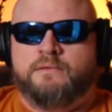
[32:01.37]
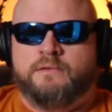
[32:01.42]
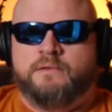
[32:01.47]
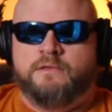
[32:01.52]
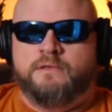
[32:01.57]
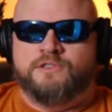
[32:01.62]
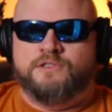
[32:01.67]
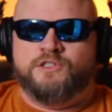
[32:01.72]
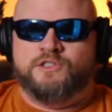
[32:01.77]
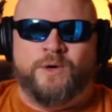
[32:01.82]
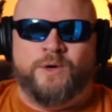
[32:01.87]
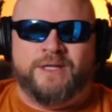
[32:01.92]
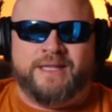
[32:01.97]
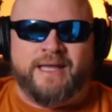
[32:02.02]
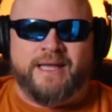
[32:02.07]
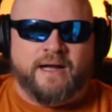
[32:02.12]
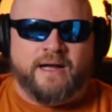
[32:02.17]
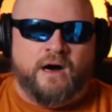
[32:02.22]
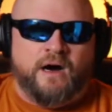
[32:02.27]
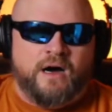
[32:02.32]
So what that
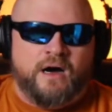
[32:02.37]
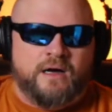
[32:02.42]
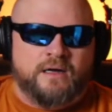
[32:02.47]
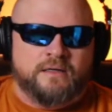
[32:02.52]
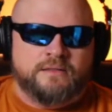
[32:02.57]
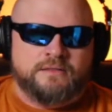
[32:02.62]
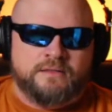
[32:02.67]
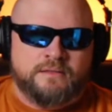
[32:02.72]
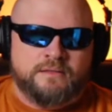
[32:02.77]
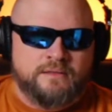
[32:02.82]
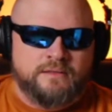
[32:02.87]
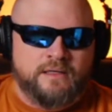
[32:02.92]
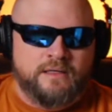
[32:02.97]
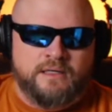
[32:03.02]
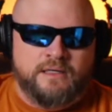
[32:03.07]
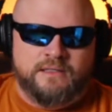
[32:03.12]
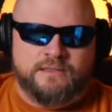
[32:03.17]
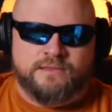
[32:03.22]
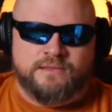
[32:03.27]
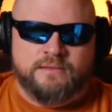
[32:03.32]
caused
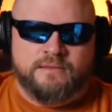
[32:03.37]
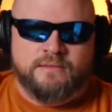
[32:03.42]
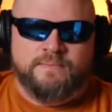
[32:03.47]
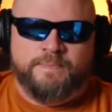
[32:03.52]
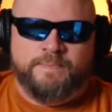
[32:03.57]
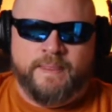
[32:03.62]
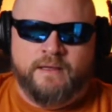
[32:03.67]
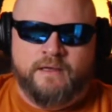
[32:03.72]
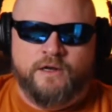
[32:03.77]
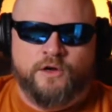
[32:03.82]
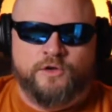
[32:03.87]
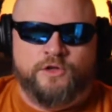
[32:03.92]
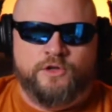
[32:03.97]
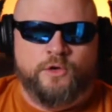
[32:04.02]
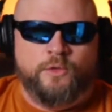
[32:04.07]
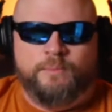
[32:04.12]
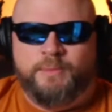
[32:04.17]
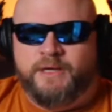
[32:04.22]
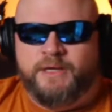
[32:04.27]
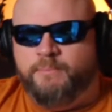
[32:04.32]
is,
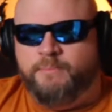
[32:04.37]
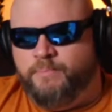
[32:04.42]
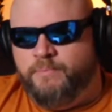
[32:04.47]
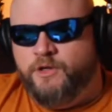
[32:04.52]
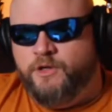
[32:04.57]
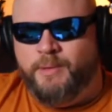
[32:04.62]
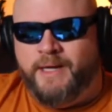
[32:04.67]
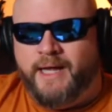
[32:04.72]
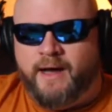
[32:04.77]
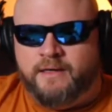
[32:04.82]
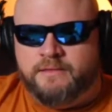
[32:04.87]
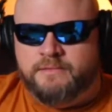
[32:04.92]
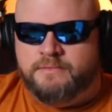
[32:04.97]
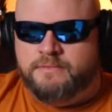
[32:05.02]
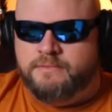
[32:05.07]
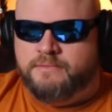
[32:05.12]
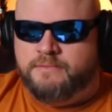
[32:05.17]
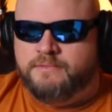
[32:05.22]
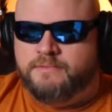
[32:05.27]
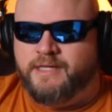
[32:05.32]
you'd be out
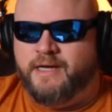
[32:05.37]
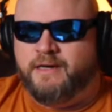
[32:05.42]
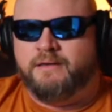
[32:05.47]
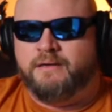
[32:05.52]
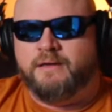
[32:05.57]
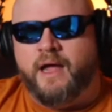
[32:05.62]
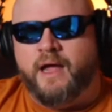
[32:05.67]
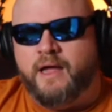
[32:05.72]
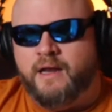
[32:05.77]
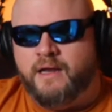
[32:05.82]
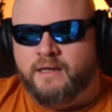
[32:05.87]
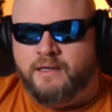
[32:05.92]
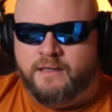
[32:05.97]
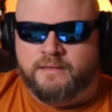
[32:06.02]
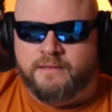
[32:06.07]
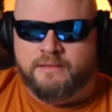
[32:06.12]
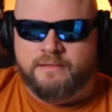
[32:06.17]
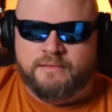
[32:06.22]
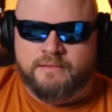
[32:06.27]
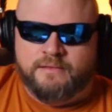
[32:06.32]

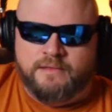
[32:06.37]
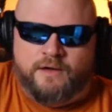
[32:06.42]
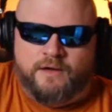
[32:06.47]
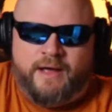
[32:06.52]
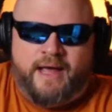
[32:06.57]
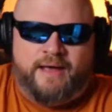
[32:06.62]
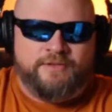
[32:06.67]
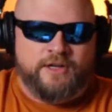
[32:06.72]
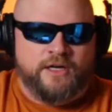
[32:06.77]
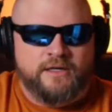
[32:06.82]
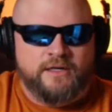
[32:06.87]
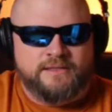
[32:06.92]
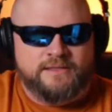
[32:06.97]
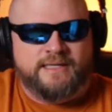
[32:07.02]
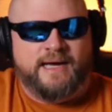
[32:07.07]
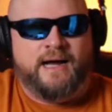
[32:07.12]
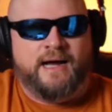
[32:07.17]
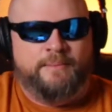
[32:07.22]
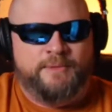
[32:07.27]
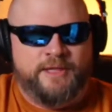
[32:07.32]
tailgating and, having a good
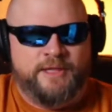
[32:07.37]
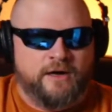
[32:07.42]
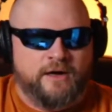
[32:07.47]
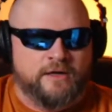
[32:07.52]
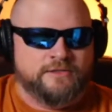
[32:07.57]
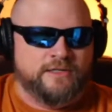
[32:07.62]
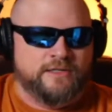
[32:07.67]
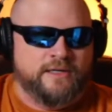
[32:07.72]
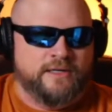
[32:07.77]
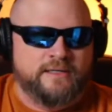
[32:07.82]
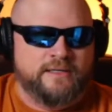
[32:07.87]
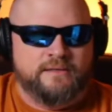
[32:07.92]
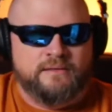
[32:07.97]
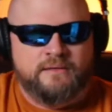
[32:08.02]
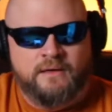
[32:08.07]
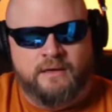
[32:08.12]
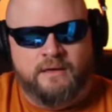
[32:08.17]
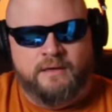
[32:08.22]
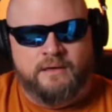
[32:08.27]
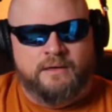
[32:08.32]
time. And then all of a sudden,
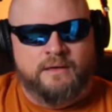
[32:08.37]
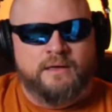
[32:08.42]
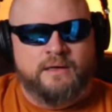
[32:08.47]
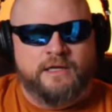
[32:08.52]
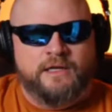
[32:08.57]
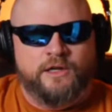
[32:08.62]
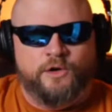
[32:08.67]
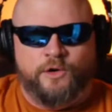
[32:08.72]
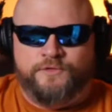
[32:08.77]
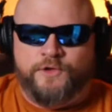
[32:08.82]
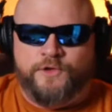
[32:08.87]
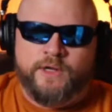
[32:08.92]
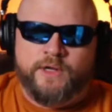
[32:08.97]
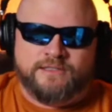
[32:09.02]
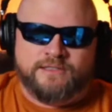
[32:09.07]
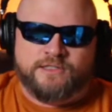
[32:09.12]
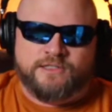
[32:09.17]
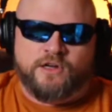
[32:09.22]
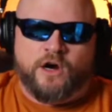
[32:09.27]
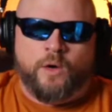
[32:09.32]
if you didn't
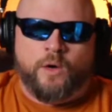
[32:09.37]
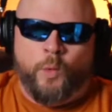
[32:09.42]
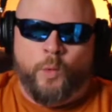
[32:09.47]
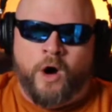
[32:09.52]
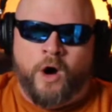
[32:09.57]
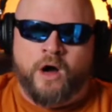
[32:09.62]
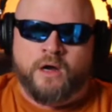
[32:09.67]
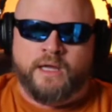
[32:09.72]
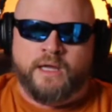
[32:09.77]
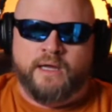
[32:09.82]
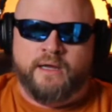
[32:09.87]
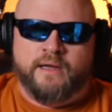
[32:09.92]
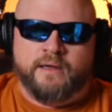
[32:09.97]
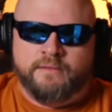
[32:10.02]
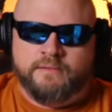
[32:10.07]
start walking